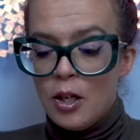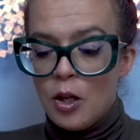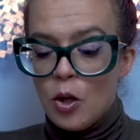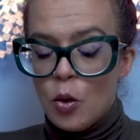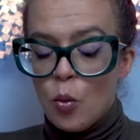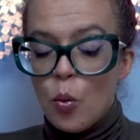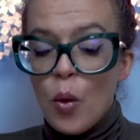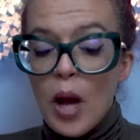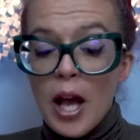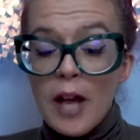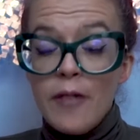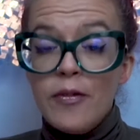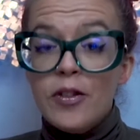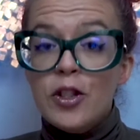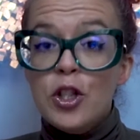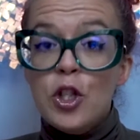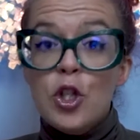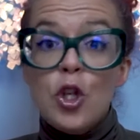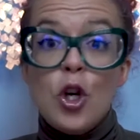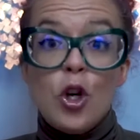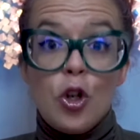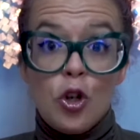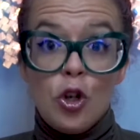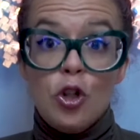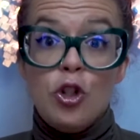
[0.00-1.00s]
whatever that
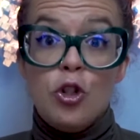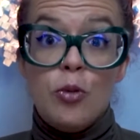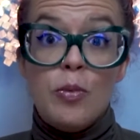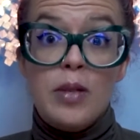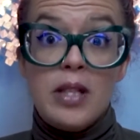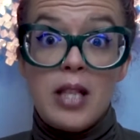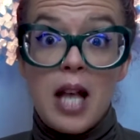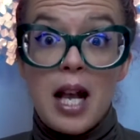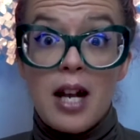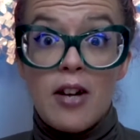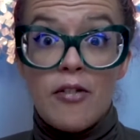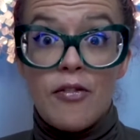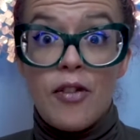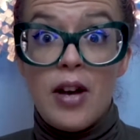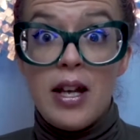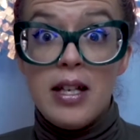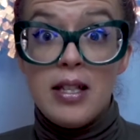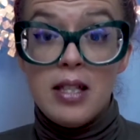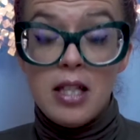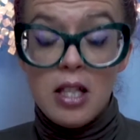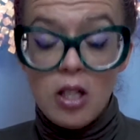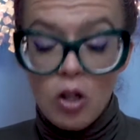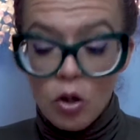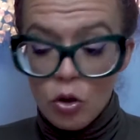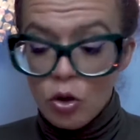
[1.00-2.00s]
you're going to be
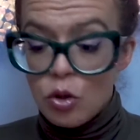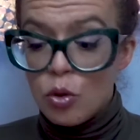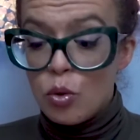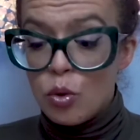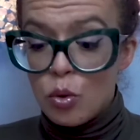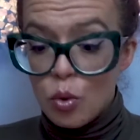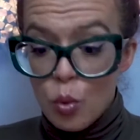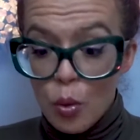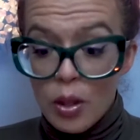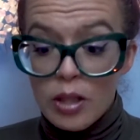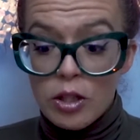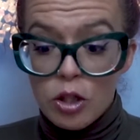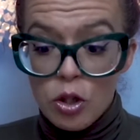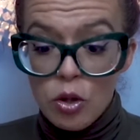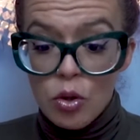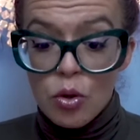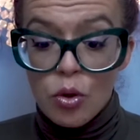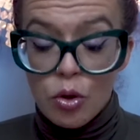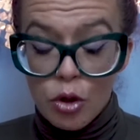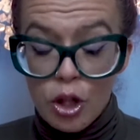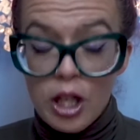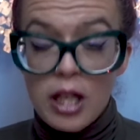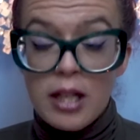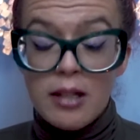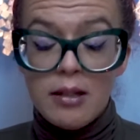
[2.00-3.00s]
sacrificing, or what do you
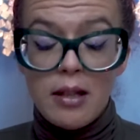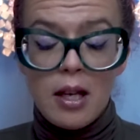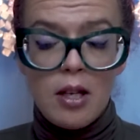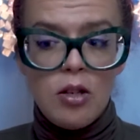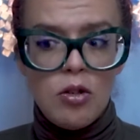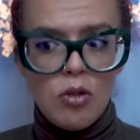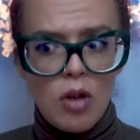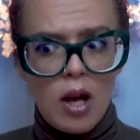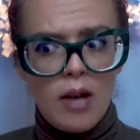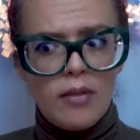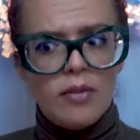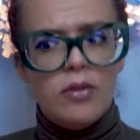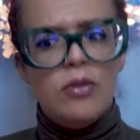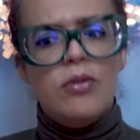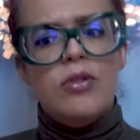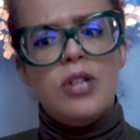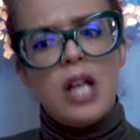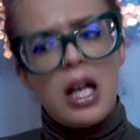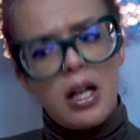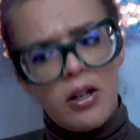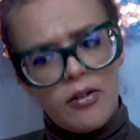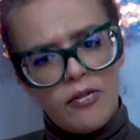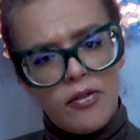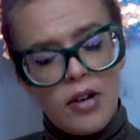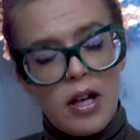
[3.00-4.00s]
think that you have to
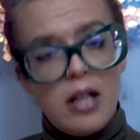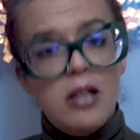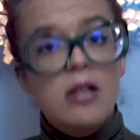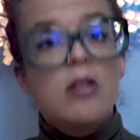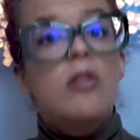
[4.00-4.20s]
sacrifice.